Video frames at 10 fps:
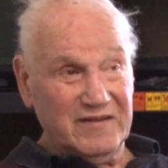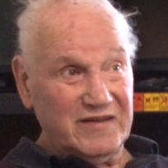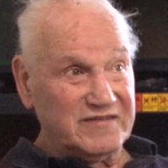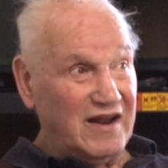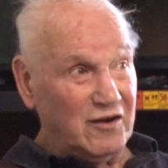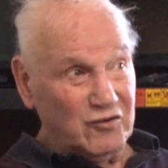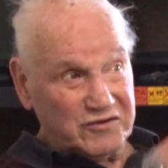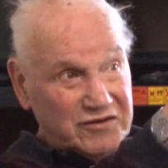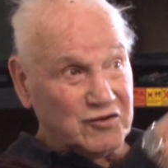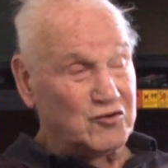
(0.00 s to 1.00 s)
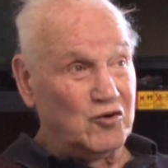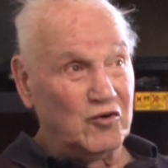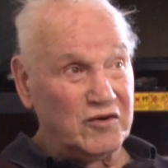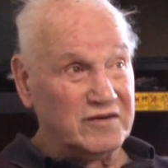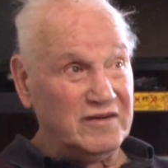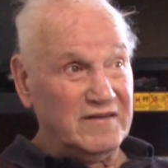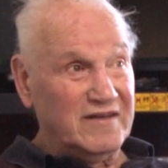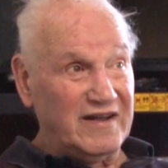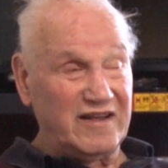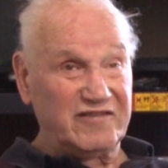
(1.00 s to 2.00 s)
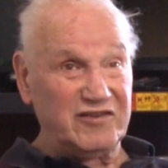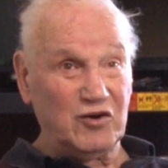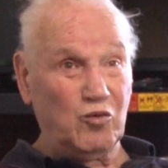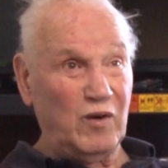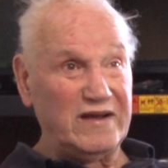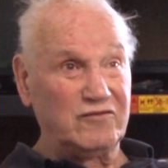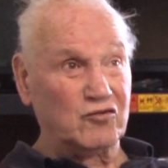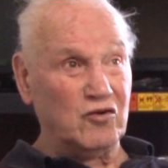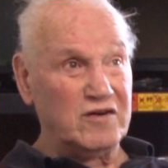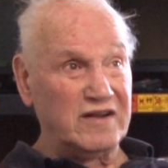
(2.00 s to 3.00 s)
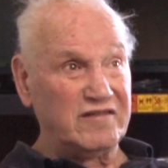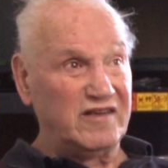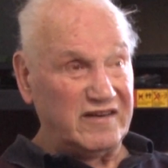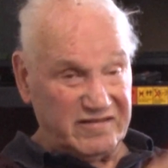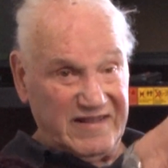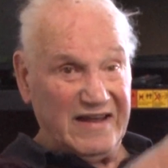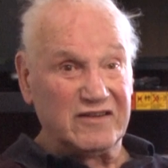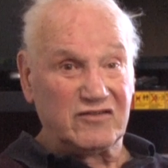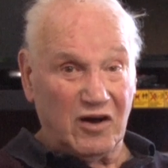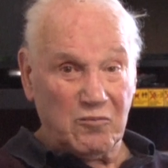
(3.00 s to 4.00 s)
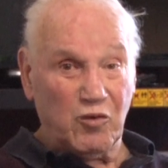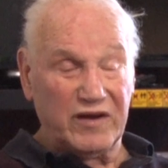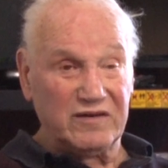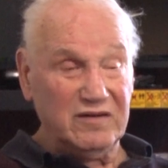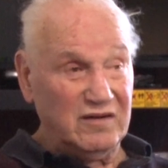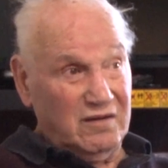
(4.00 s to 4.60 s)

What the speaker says: And then I look in the corner, and I see a white door, and I said, "Is that a dumbwaiter?"